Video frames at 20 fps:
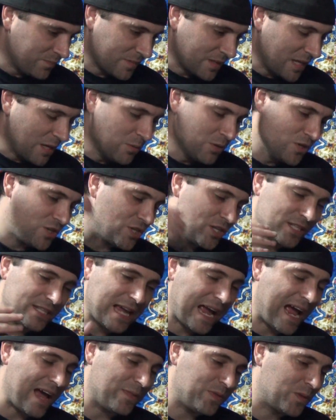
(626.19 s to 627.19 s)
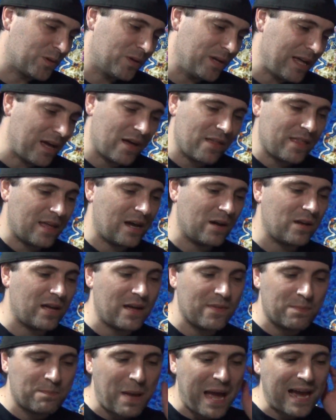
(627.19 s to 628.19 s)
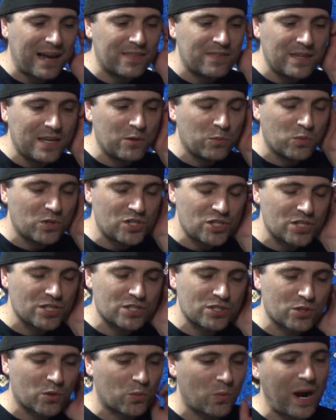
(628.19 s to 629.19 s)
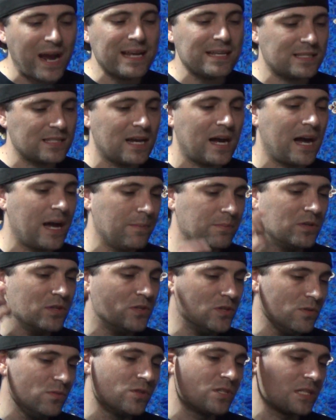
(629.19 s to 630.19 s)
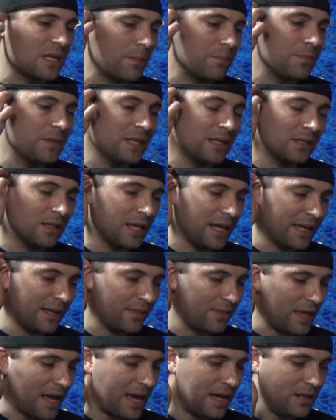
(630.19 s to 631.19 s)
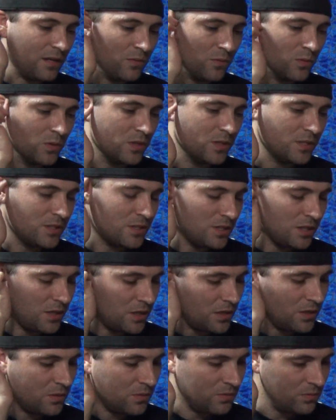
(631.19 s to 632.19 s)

it was just at the, back then was just the right time to do something like that. It was, you know,